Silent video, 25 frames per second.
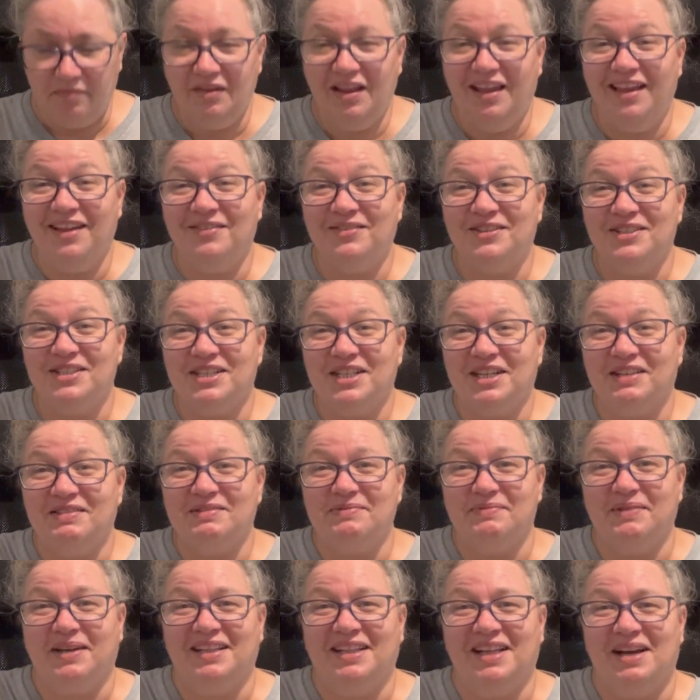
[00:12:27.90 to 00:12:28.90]
which gives
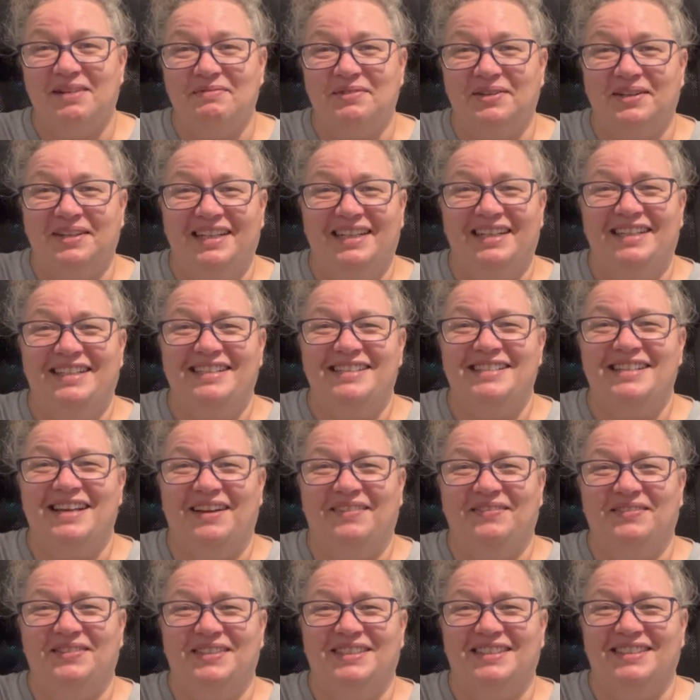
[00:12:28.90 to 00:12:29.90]
me a lot more knitting
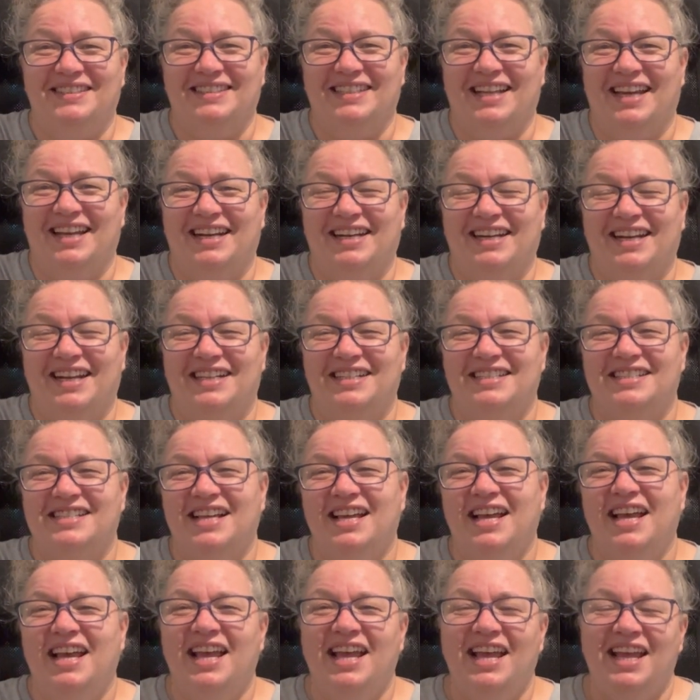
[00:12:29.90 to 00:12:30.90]
time, which is kind of nice.
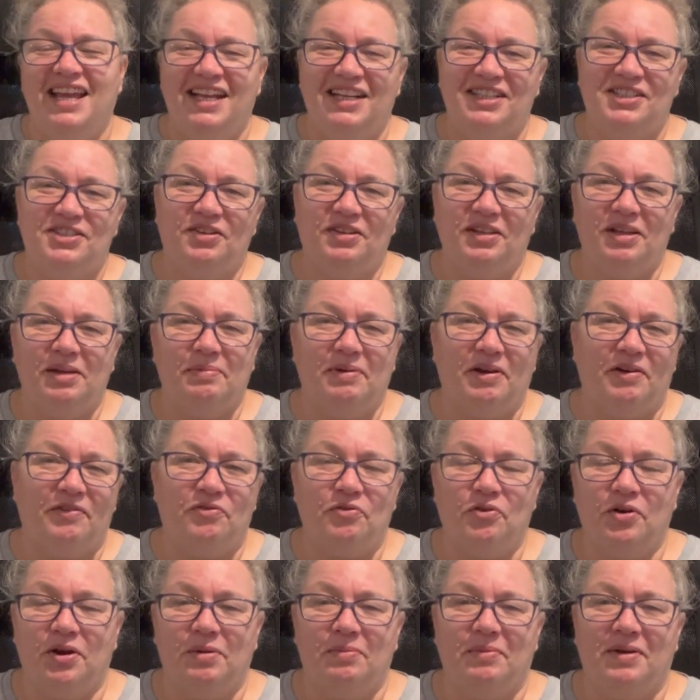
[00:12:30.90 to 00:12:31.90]
It's only about
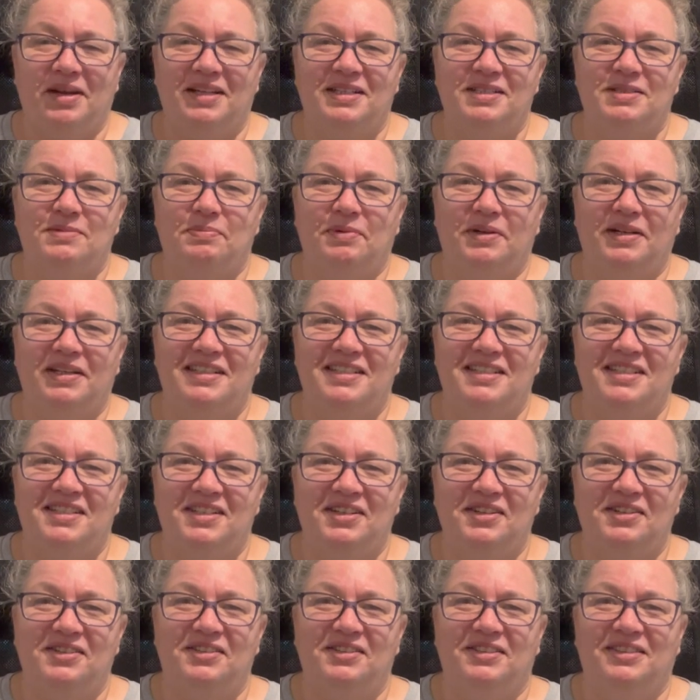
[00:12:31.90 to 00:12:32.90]
40 minutes, but it's
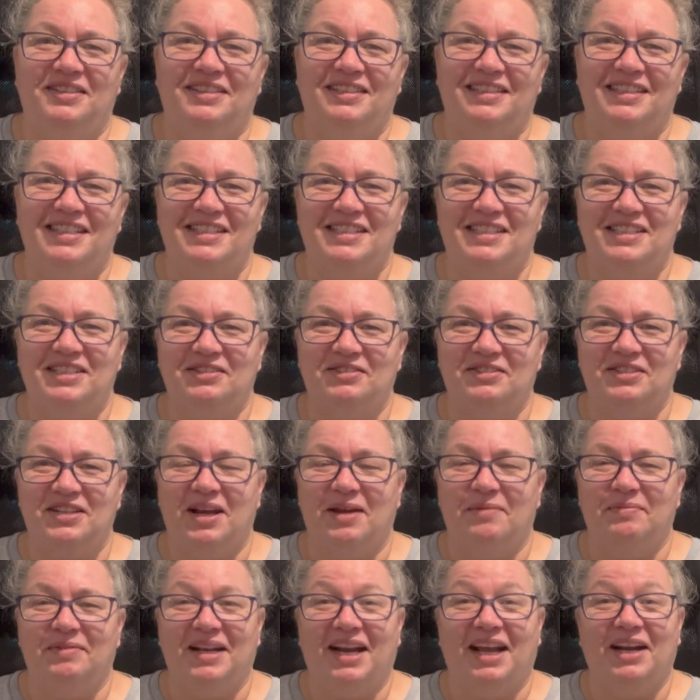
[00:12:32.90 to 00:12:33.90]
still
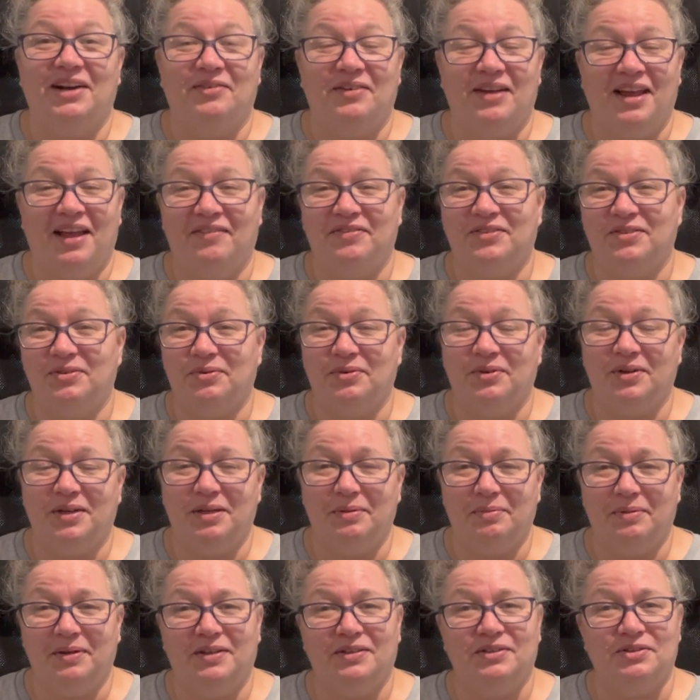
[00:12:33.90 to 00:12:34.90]
time that I don't have to worry
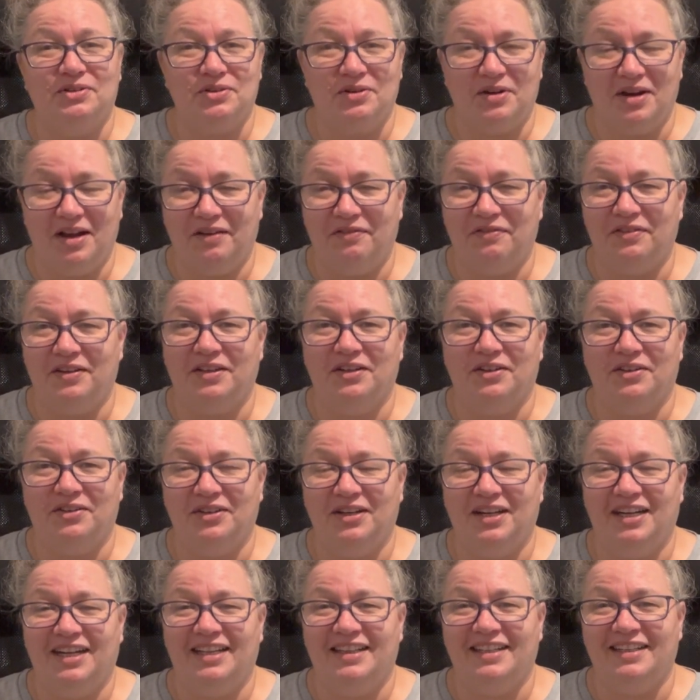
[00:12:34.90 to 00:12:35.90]
about traffic or
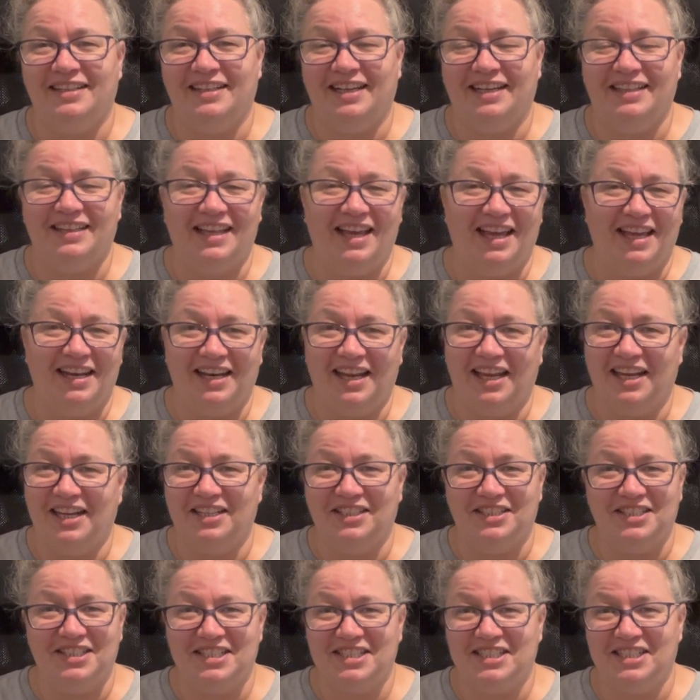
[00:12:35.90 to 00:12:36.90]
anything like that, and I
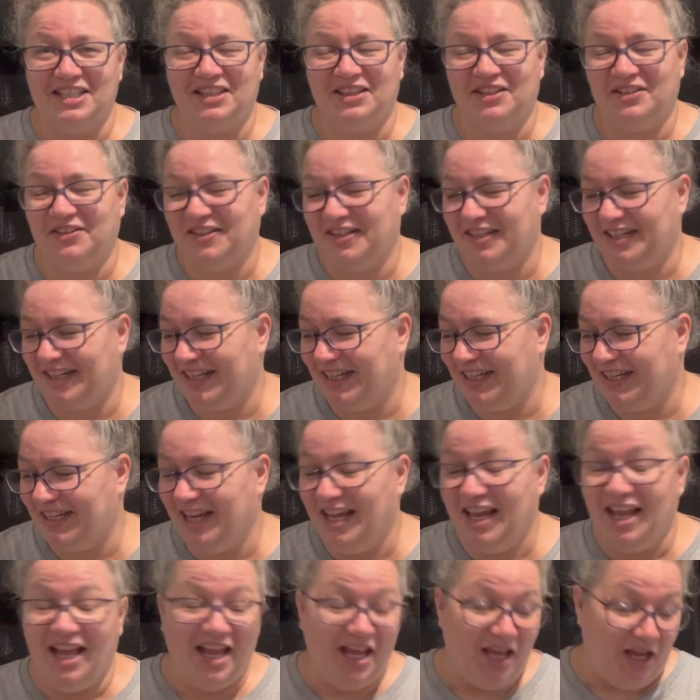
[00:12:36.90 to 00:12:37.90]
can just sit there and knit.
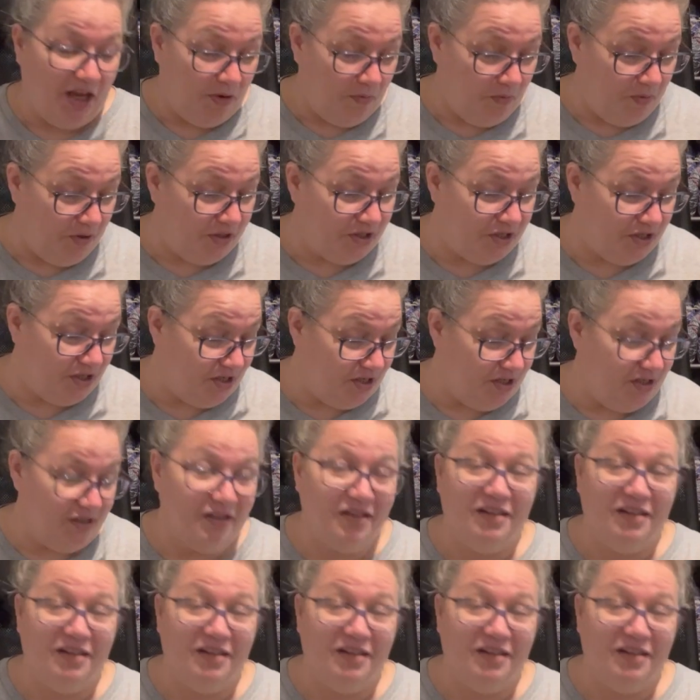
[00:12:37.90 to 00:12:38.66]
Which,